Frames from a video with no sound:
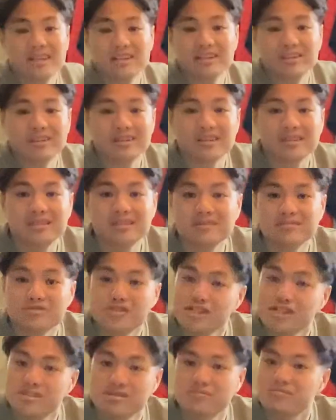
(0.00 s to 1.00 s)
a look,
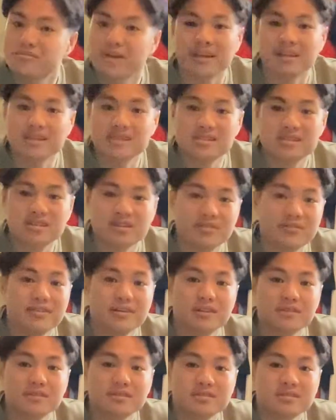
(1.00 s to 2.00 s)
just at least to
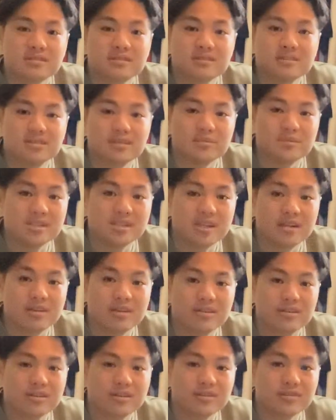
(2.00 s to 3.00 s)
feel the
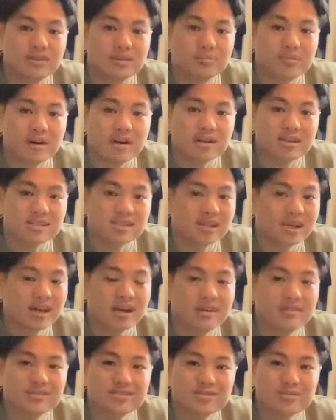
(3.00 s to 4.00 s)
material of the products they
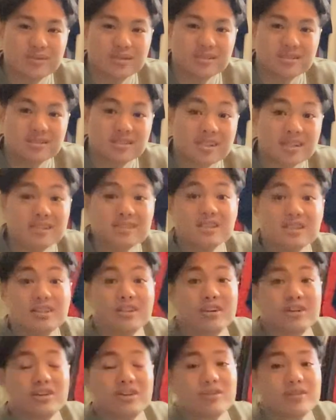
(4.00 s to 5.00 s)
have, as well as just like see their
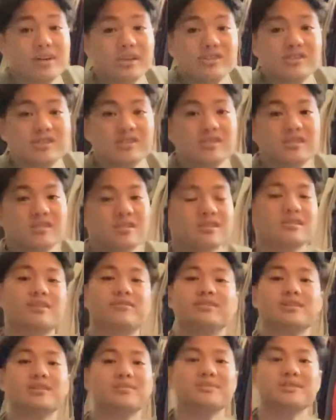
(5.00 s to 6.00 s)
curation, because
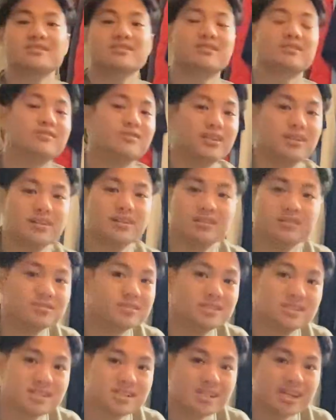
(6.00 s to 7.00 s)
every time I saw in the video, it was
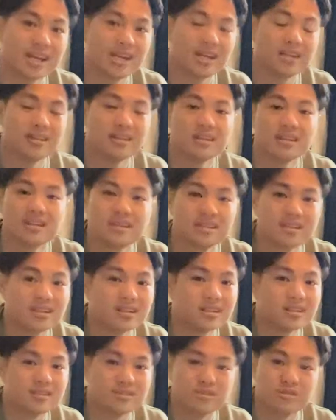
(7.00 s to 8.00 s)
insane.
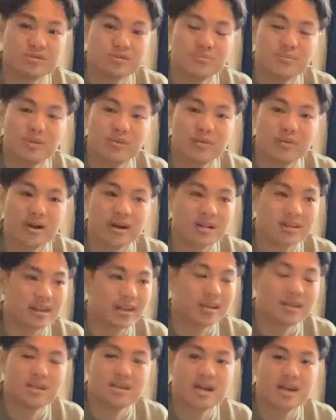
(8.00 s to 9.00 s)
Dudes would be wearing
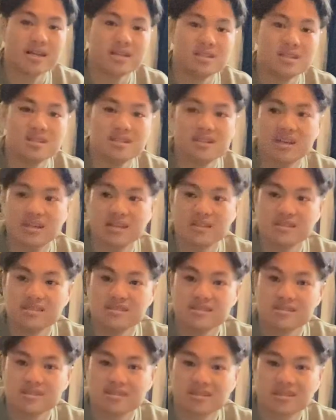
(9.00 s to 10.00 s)
like a
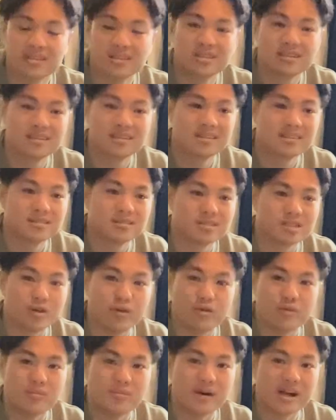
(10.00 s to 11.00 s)
1910s
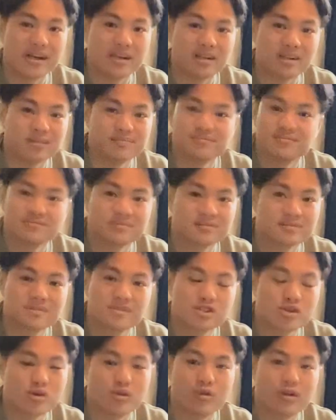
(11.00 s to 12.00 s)
gold miner
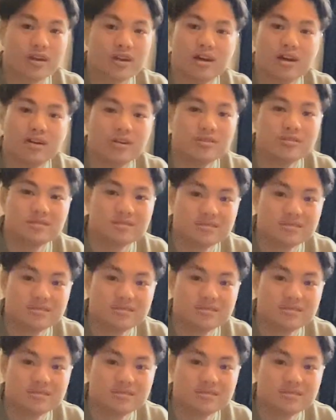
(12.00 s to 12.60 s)
chore coat,